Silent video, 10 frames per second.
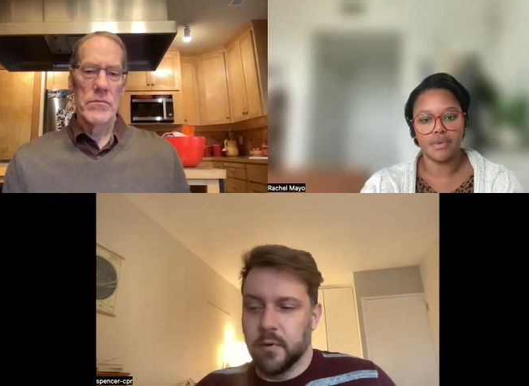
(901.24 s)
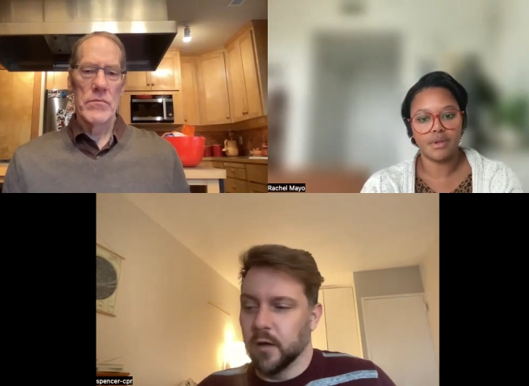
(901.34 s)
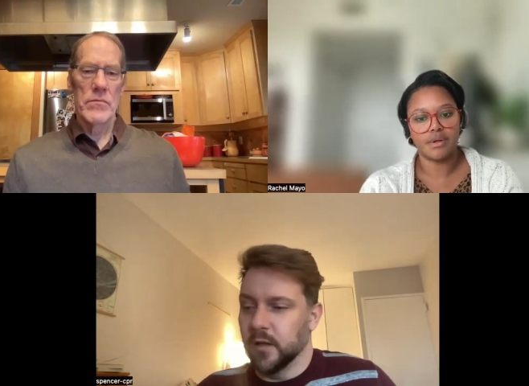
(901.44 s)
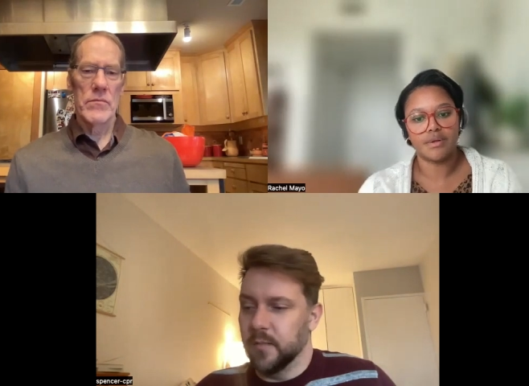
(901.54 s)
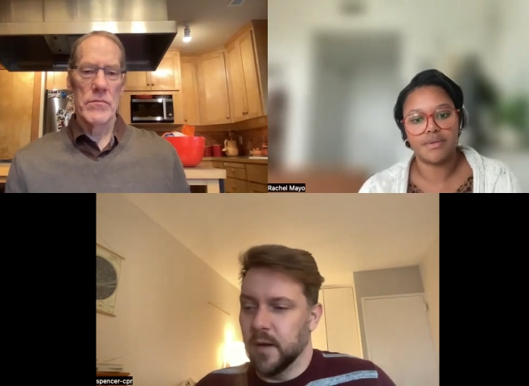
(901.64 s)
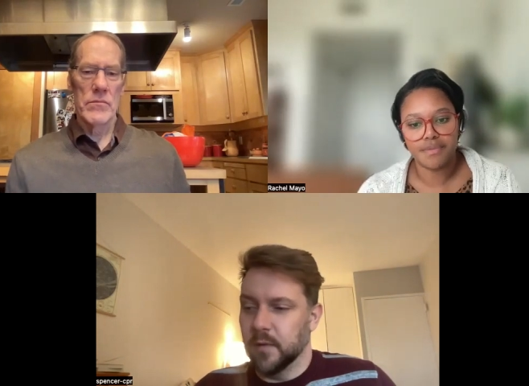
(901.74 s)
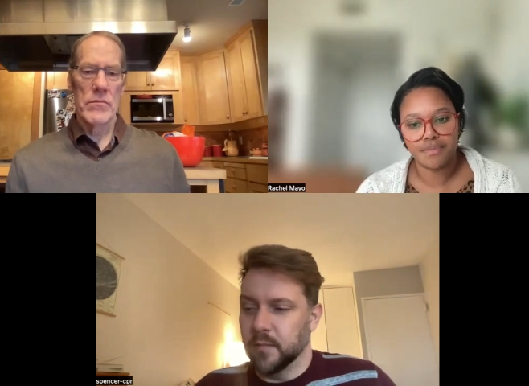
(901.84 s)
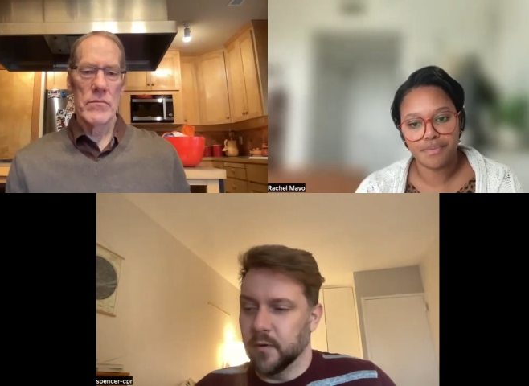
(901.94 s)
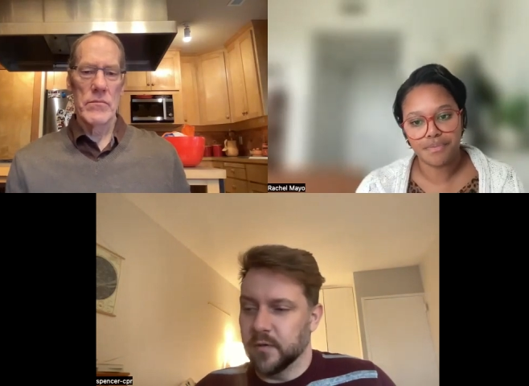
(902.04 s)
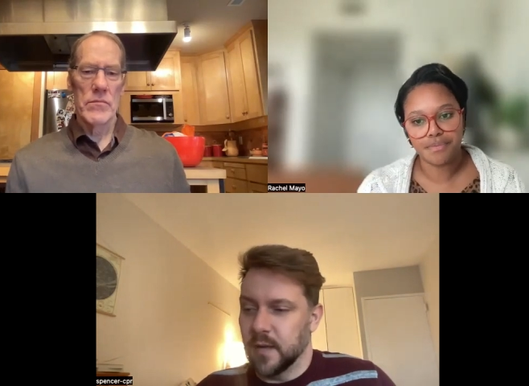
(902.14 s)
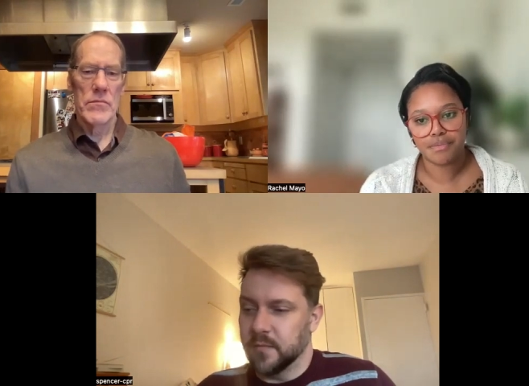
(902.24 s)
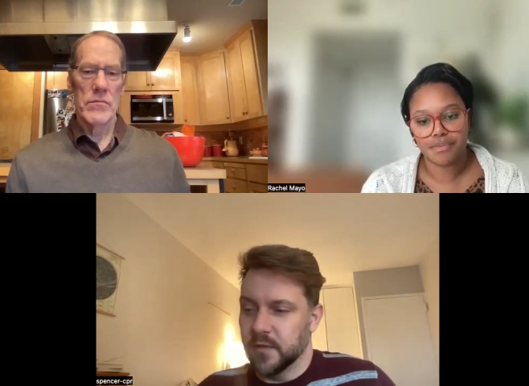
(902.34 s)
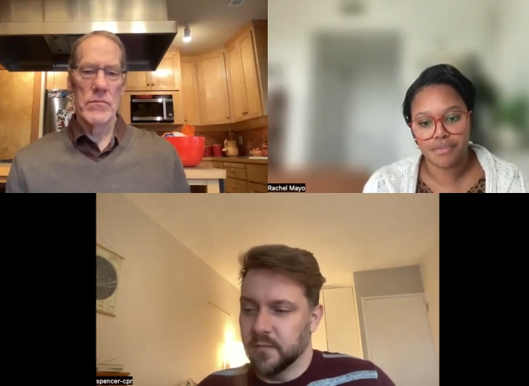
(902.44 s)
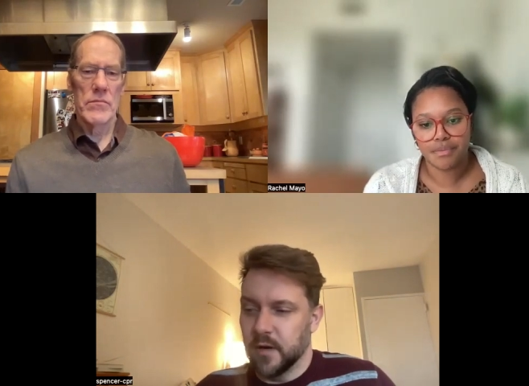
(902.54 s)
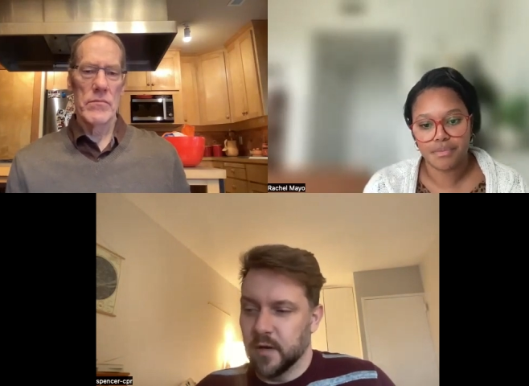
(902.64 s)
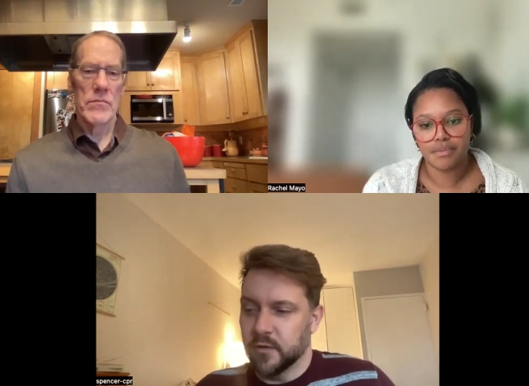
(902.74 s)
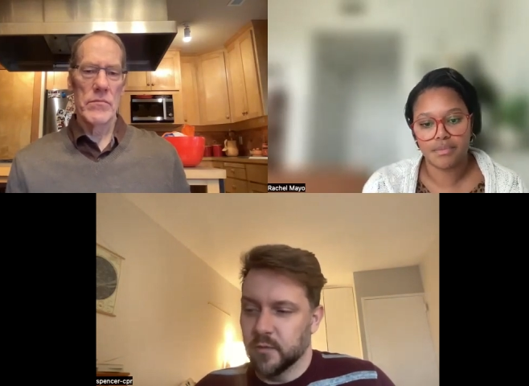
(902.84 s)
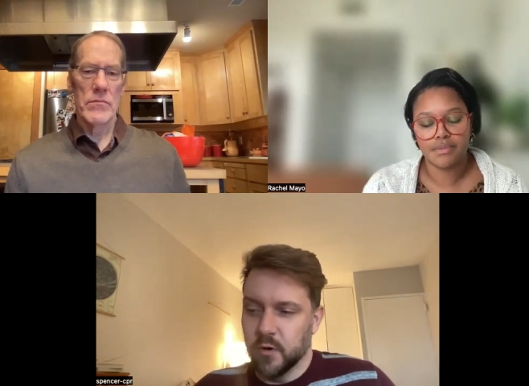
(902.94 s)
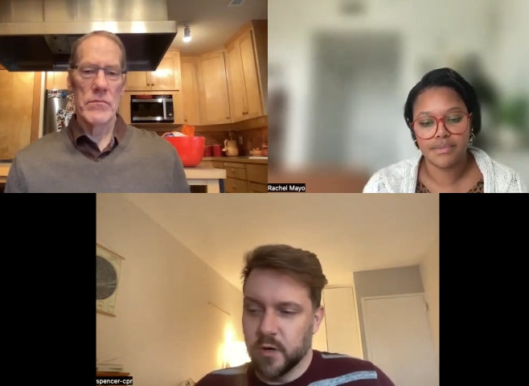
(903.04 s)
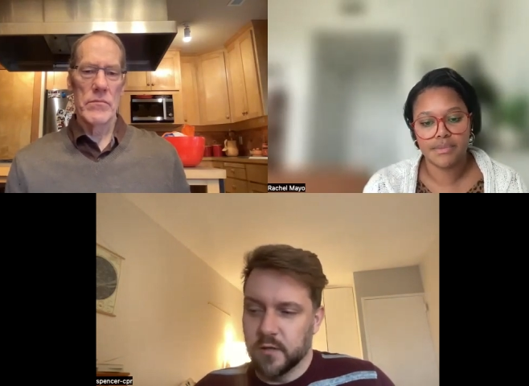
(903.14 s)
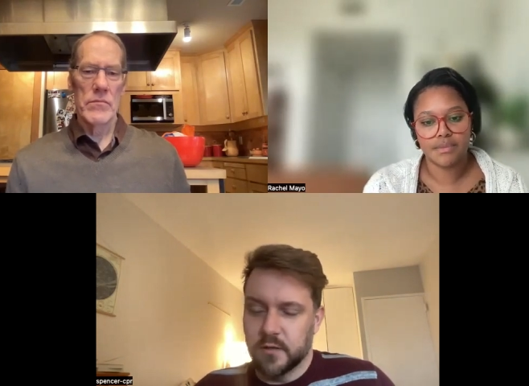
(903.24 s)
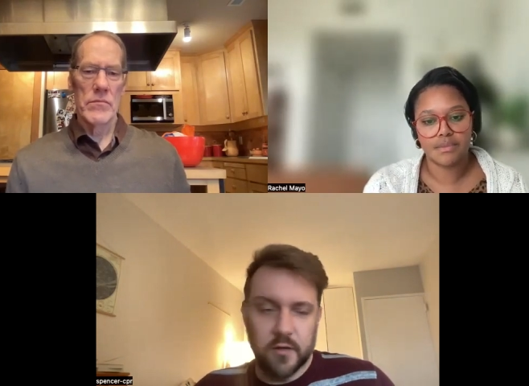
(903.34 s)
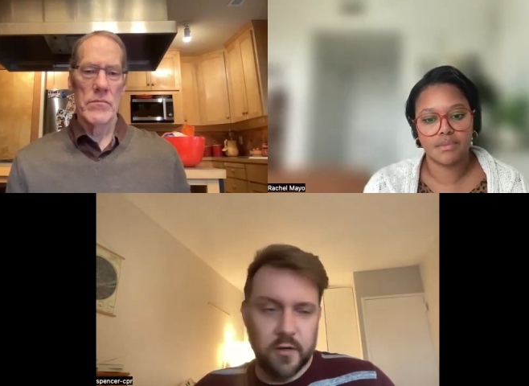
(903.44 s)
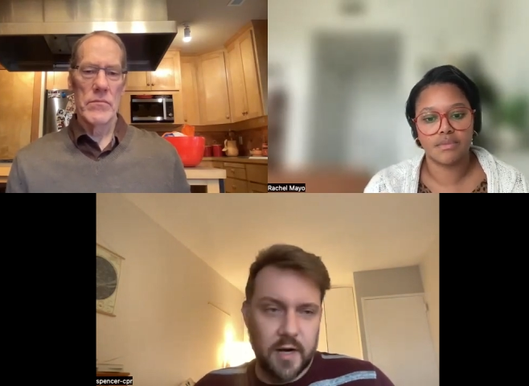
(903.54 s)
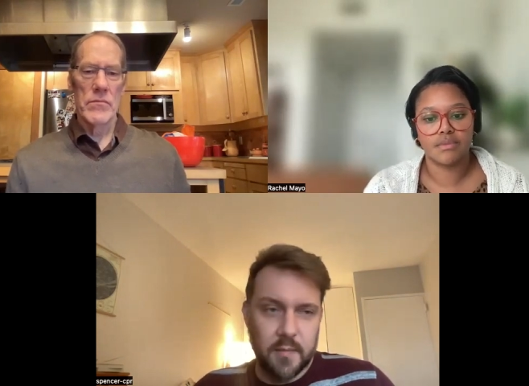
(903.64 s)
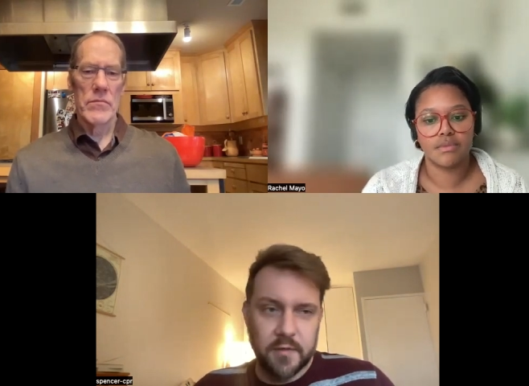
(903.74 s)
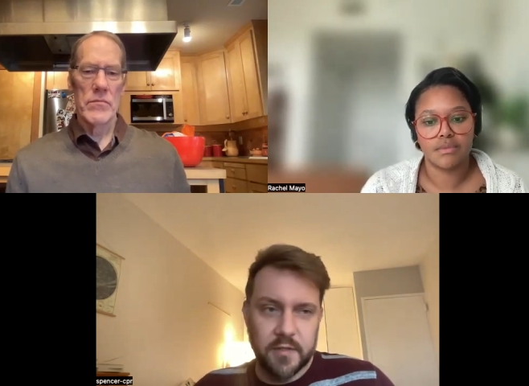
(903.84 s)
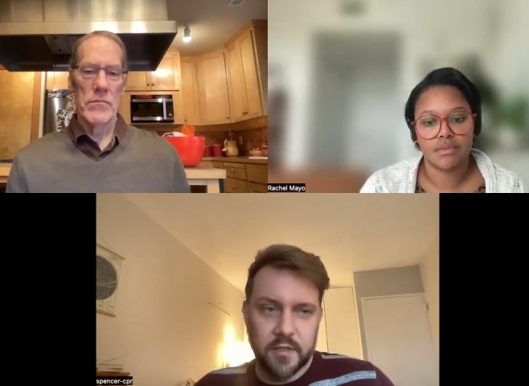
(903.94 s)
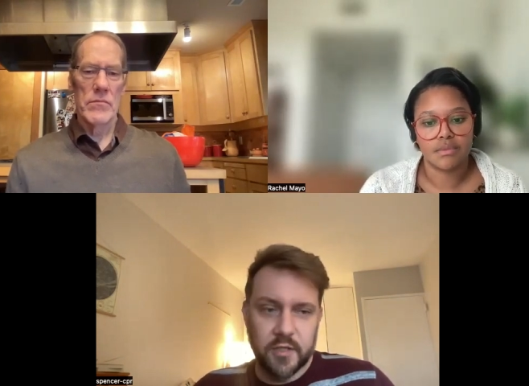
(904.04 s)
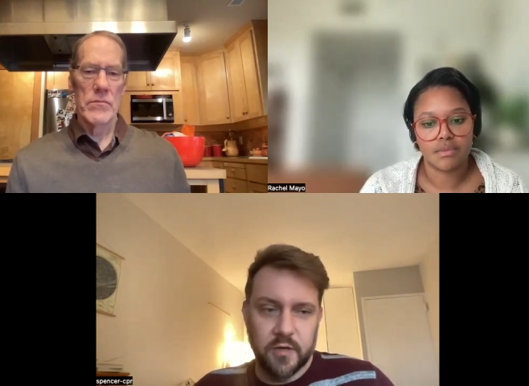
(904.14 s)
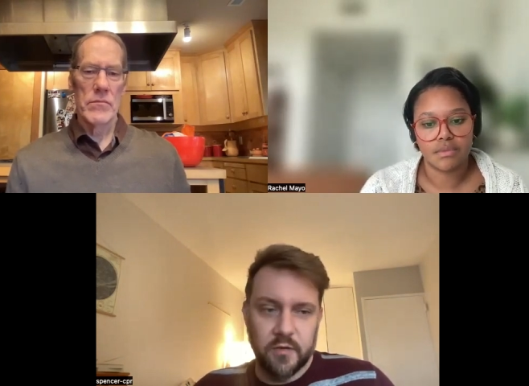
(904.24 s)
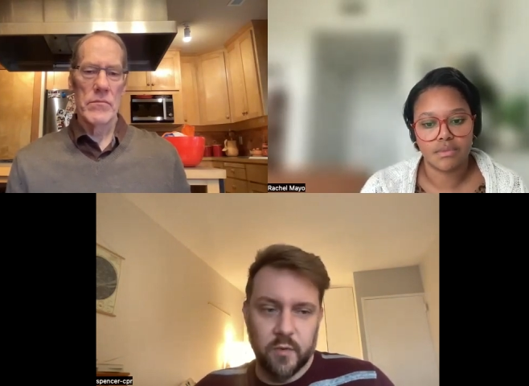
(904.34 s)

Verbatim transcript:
Speaker 1: partly public perception, but also more concerted opposition,